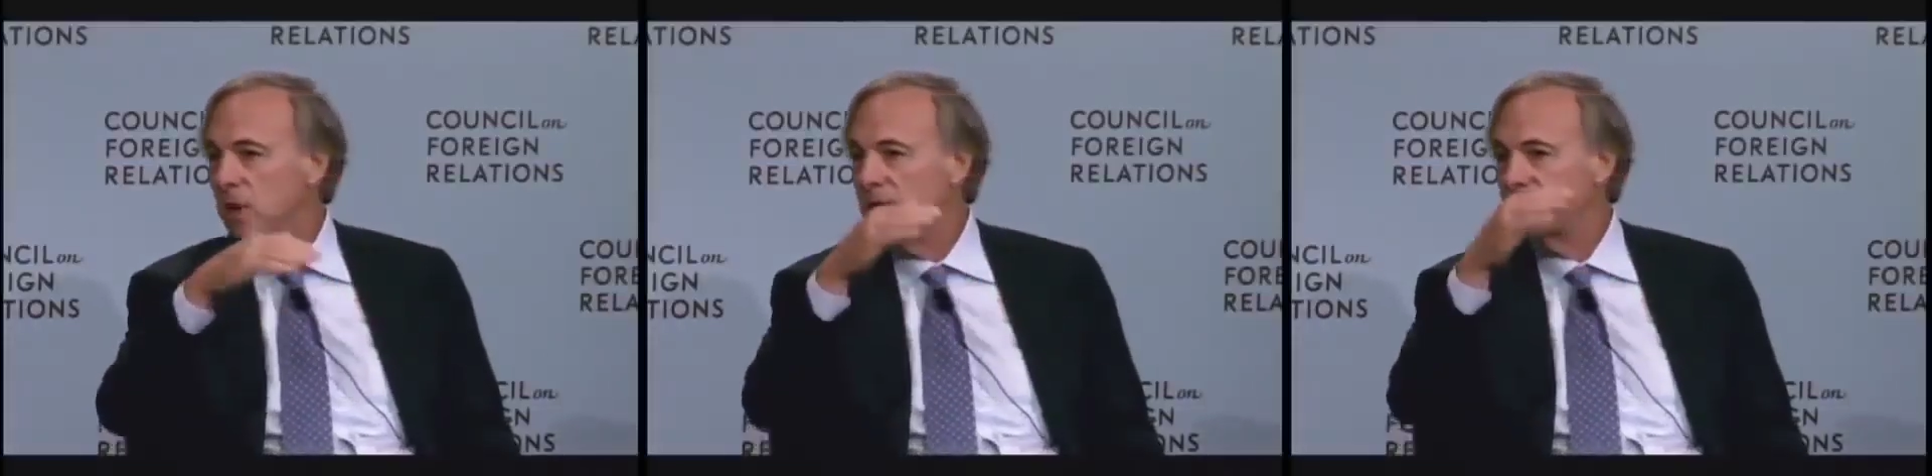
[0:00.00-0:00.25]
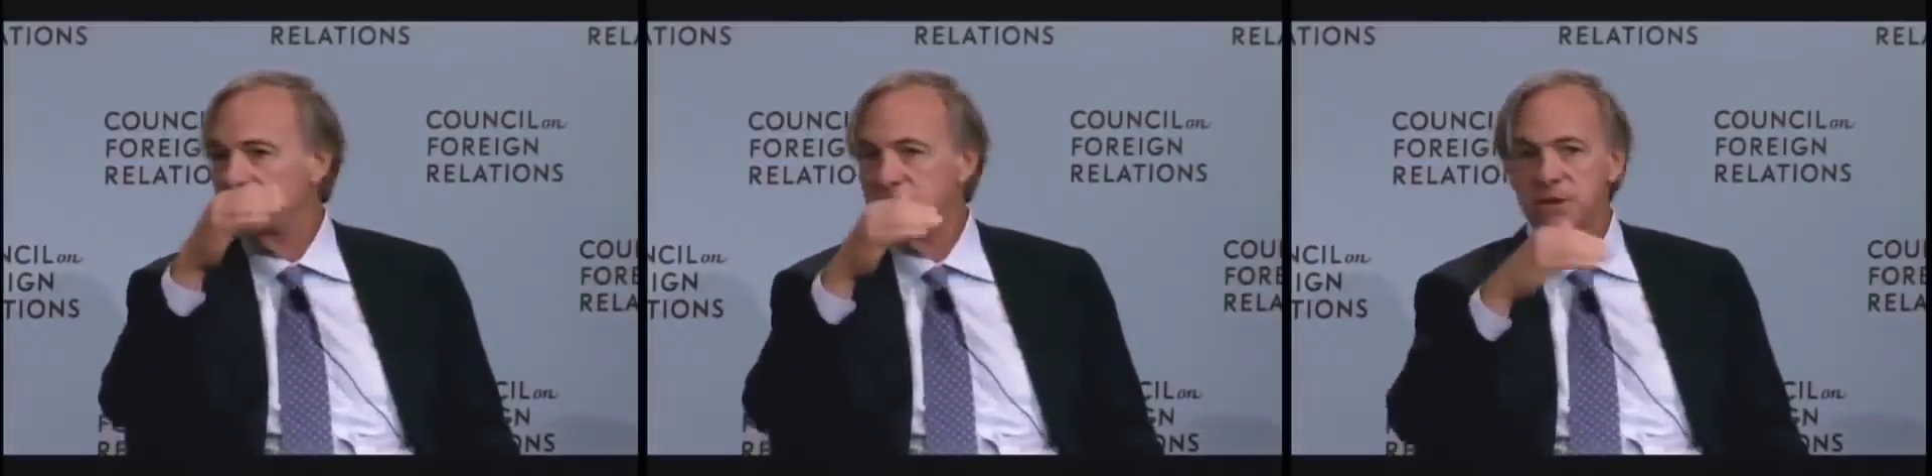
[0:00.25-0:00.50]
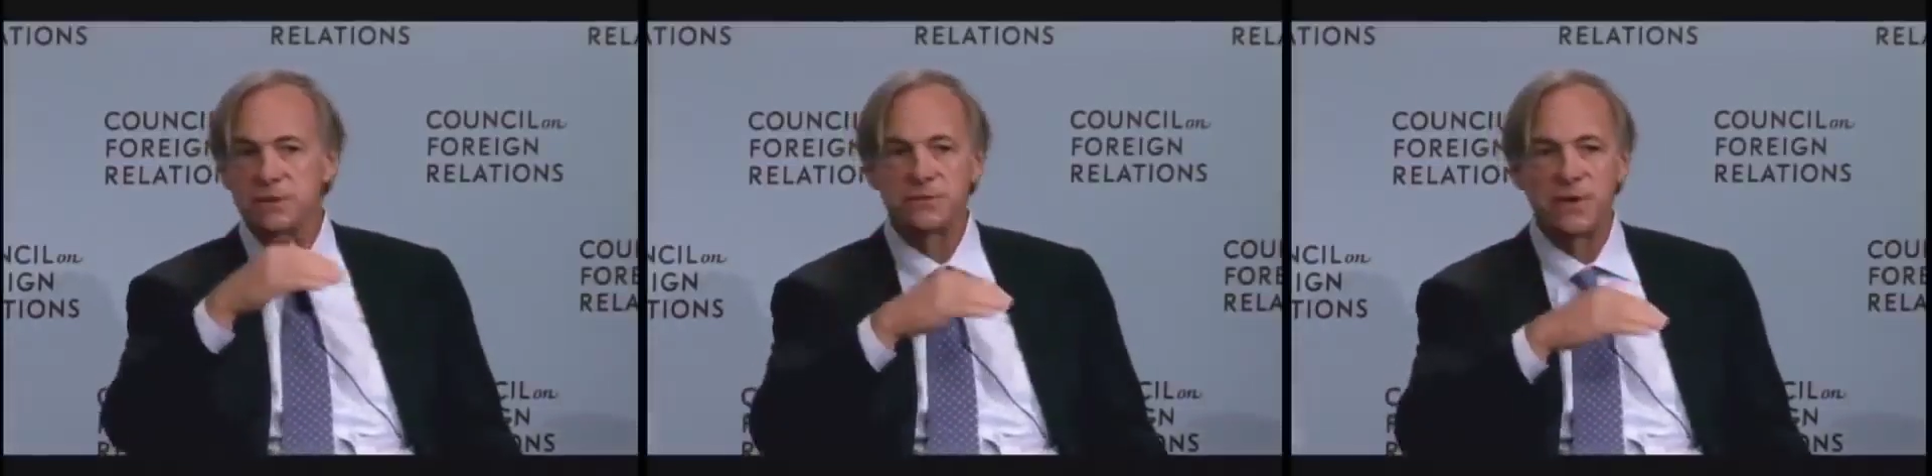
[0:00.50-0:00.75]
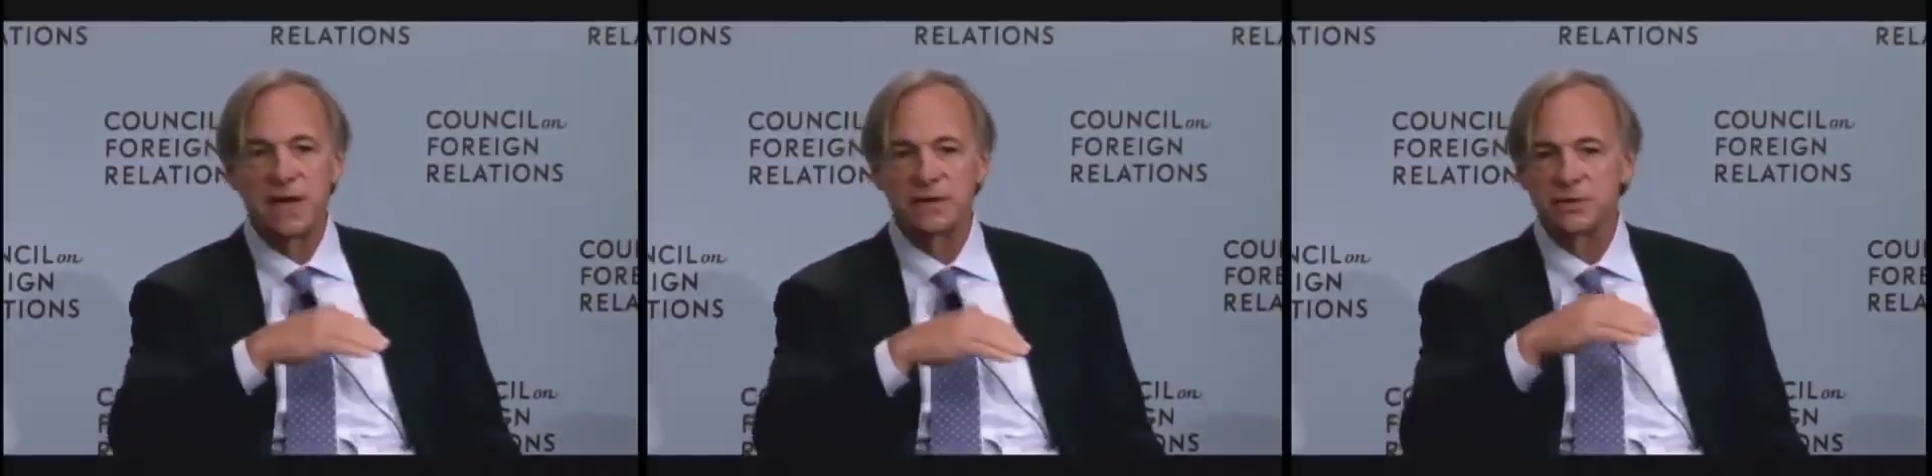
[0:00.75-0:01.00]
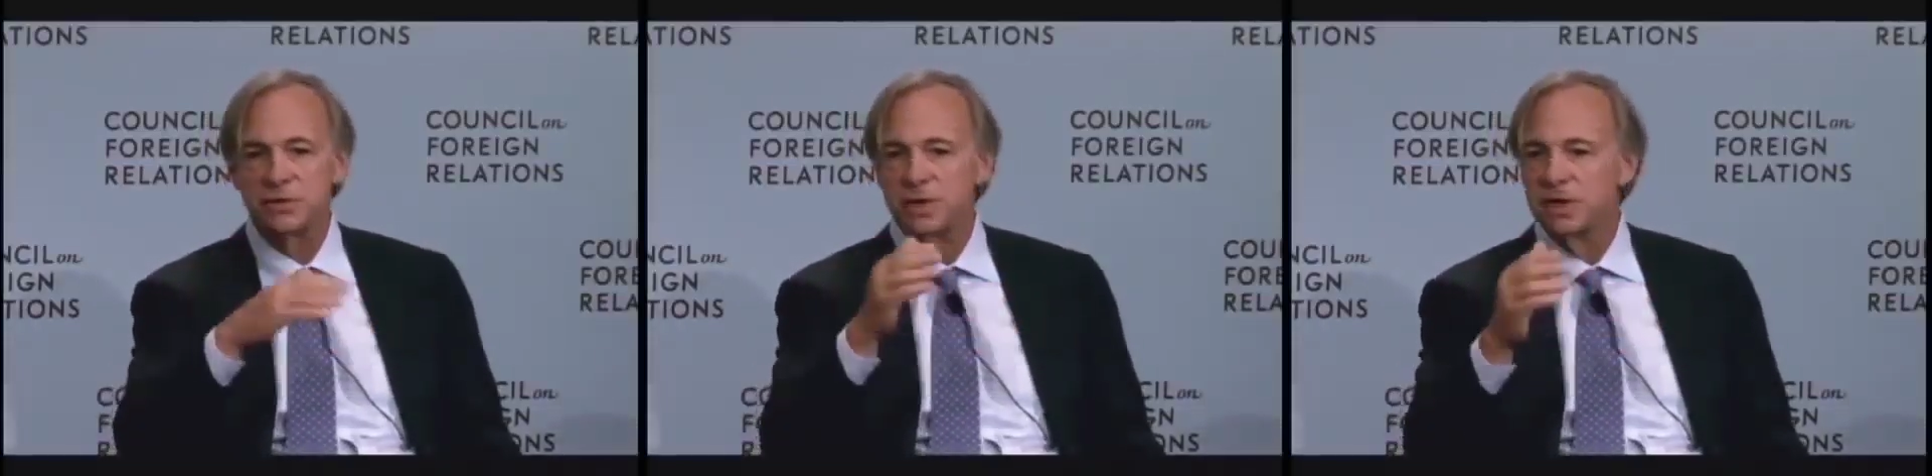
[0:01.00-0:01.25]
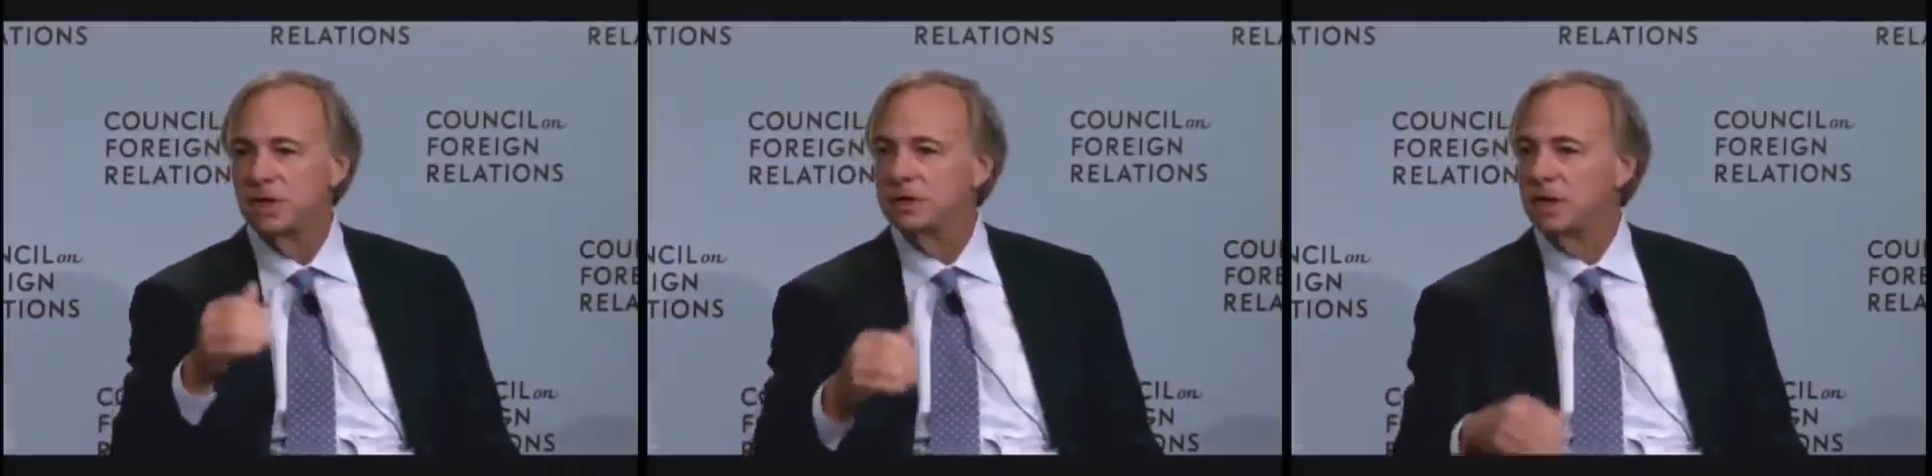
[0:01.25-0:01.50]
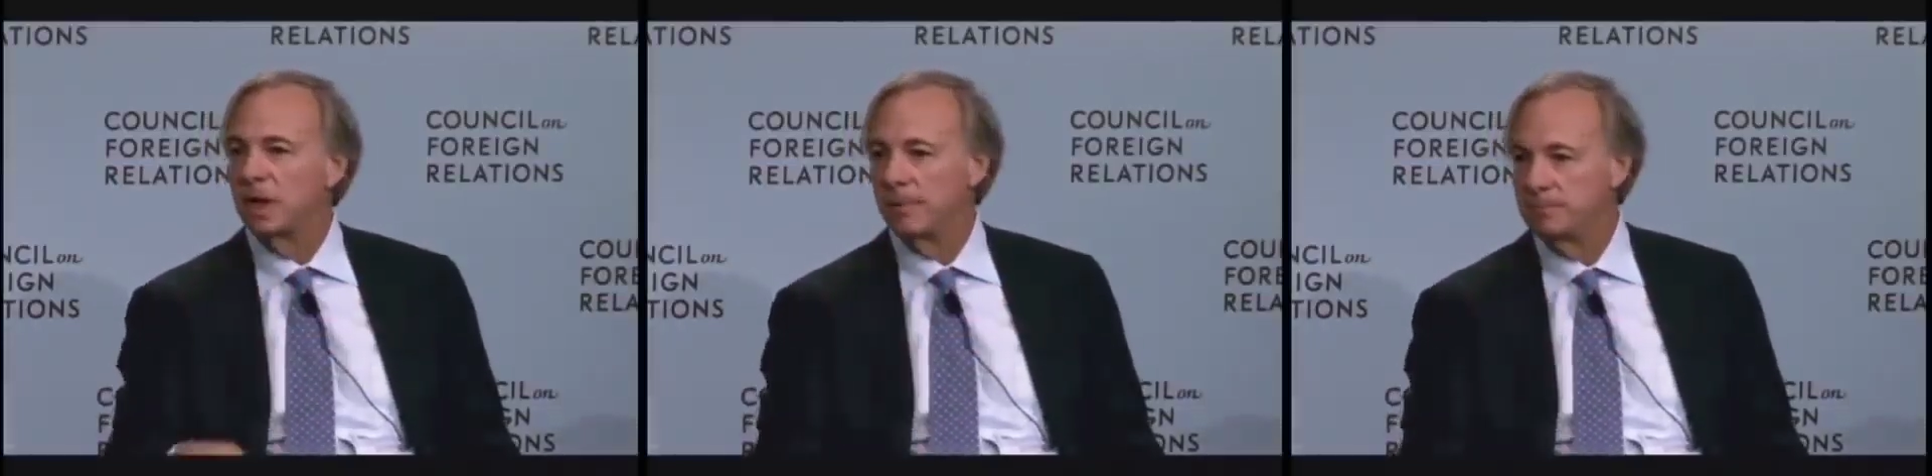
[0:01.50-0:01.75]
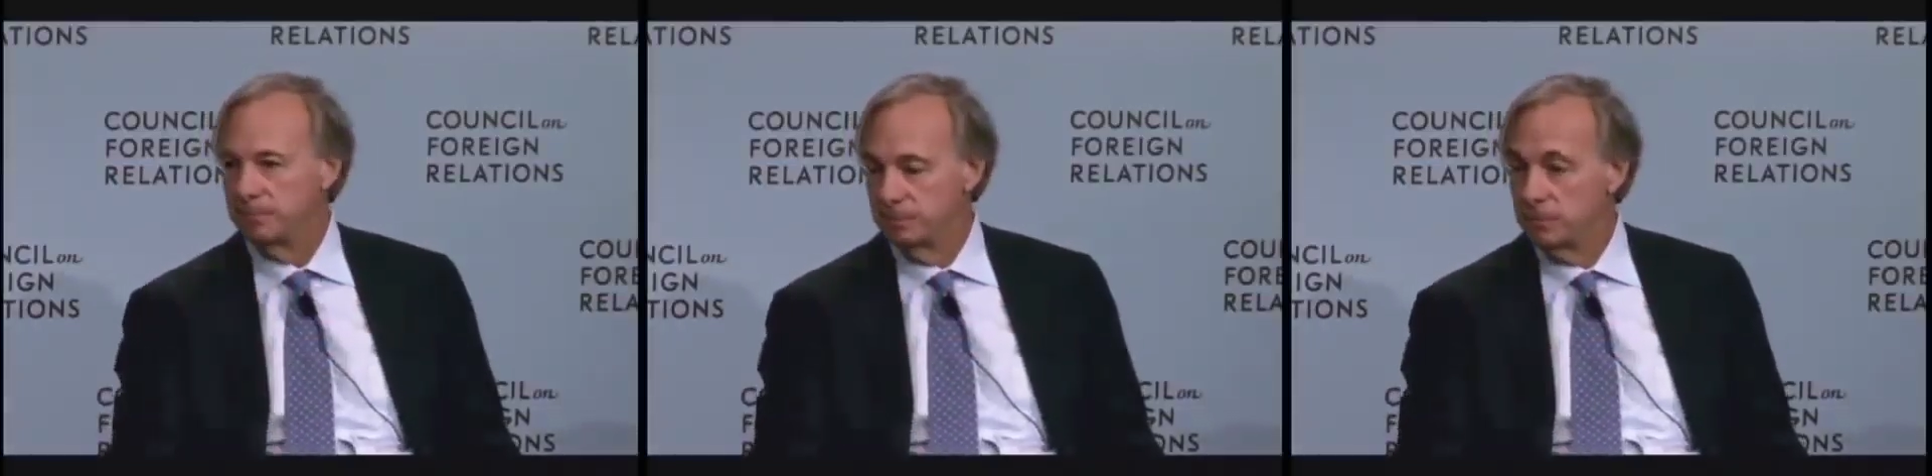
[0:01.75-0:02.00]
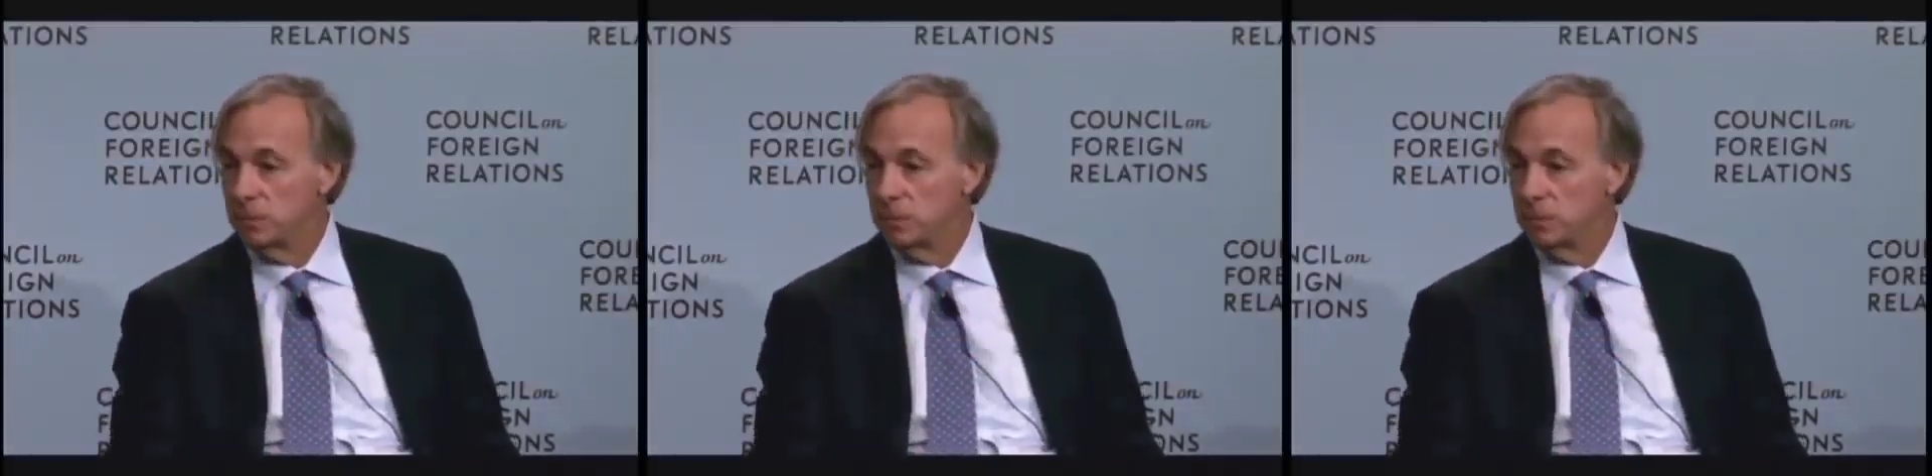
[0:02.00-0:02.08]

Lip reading: rises faster than income.